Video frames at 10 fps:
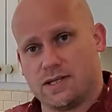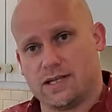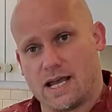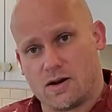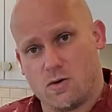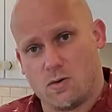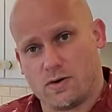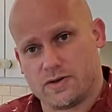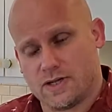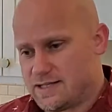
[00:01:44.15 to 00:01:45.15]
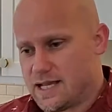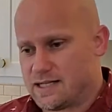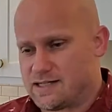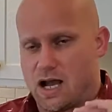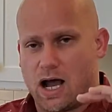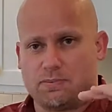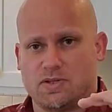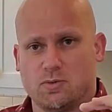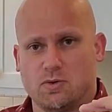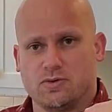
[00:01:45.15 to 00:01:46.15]
in that course is at its
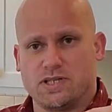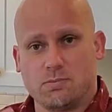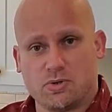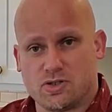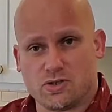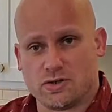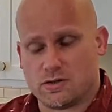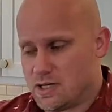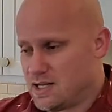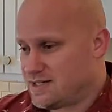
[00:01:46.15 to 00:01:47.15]
optimal temperature,